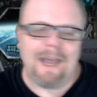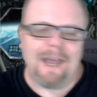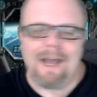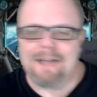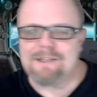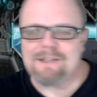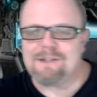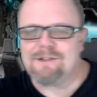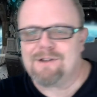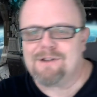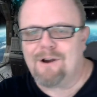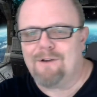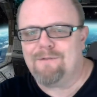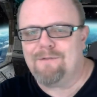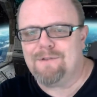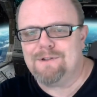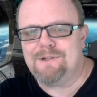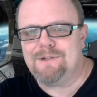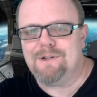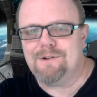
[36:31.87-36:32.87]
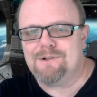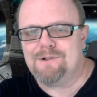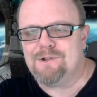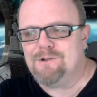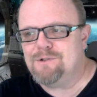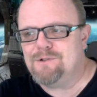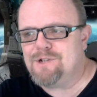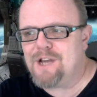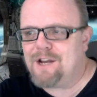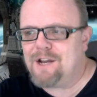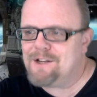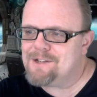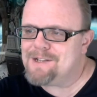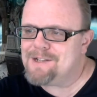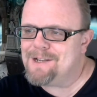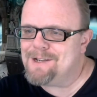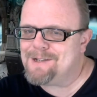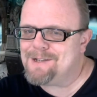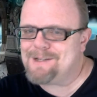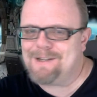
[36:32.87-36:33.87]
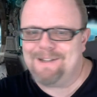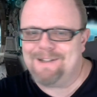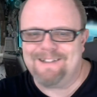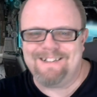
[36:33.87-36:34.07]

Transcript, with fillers: at Star Frontiers New Genesis.